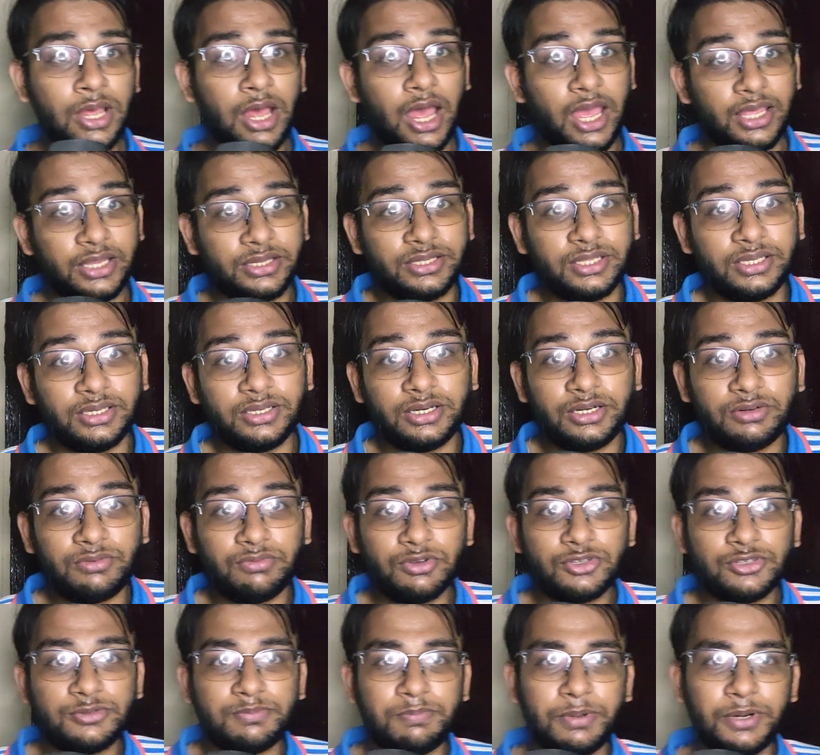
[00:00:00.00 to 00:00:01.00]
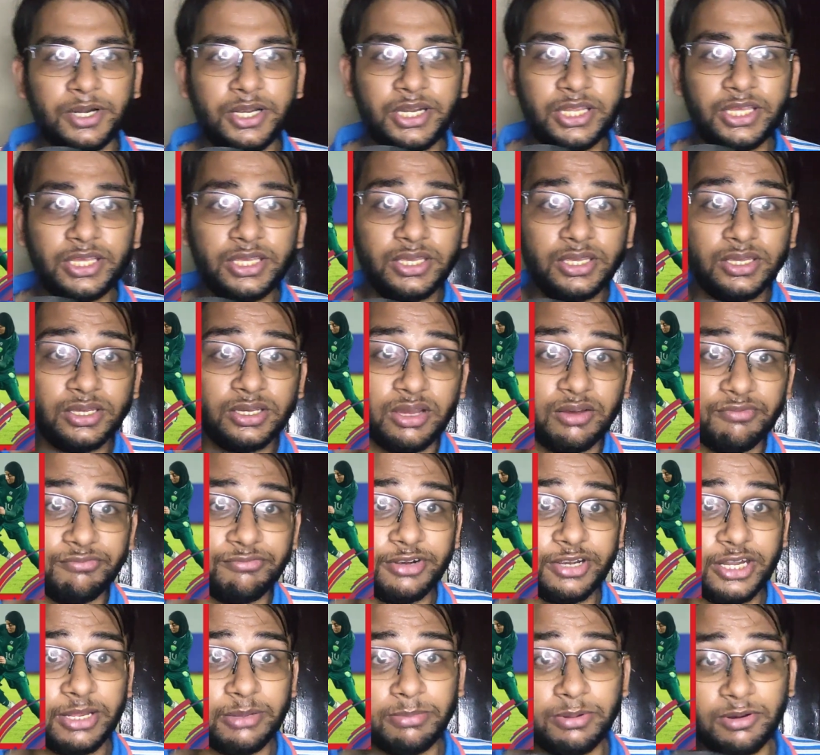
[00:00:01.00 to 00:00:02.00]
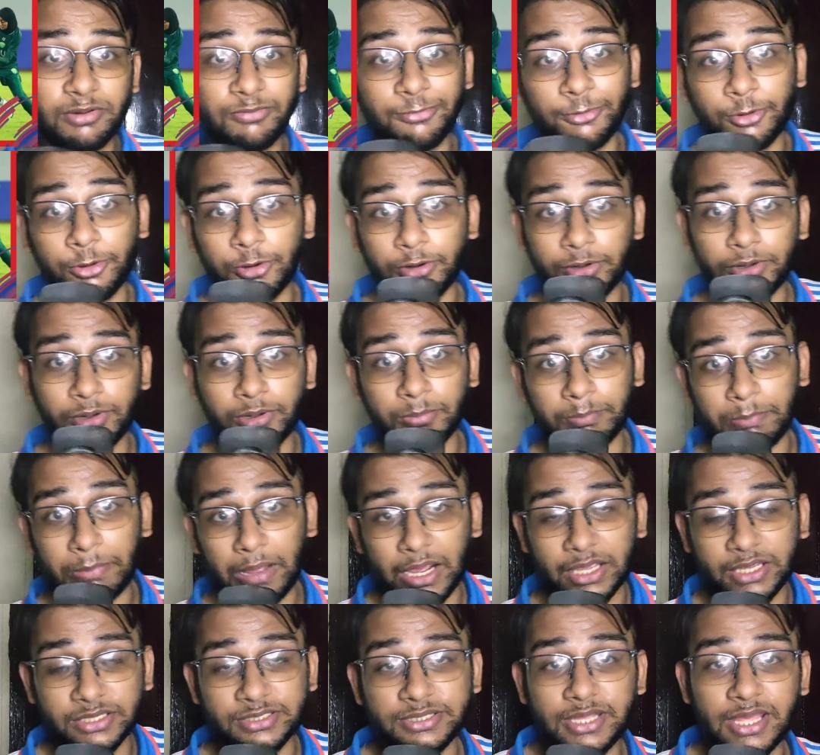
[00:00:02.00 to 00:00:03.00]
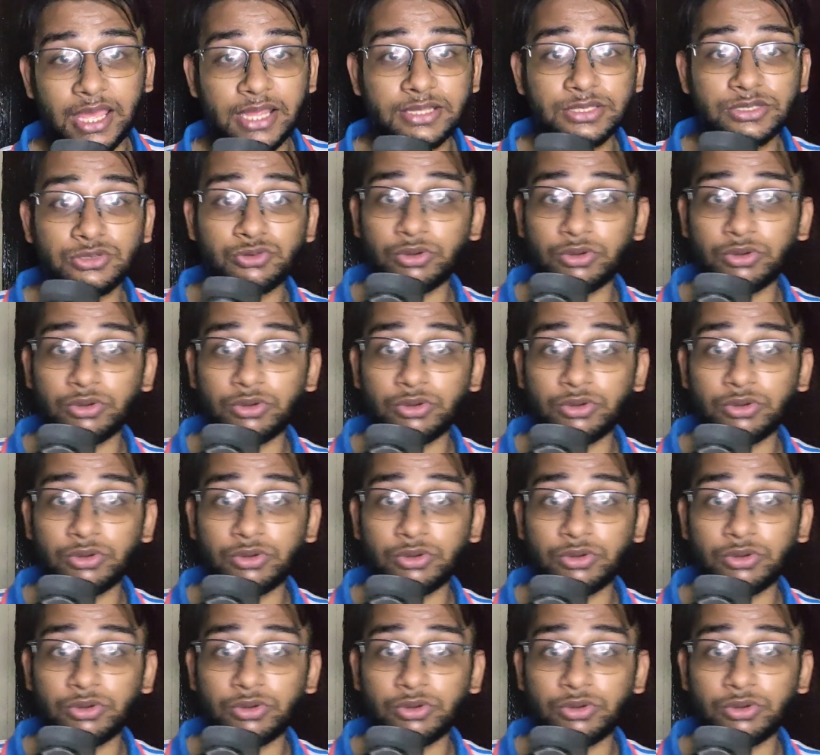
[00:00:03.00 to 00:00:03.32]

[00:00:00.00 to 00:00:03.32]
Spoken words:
I think it was pretty comfortable for Pakistan.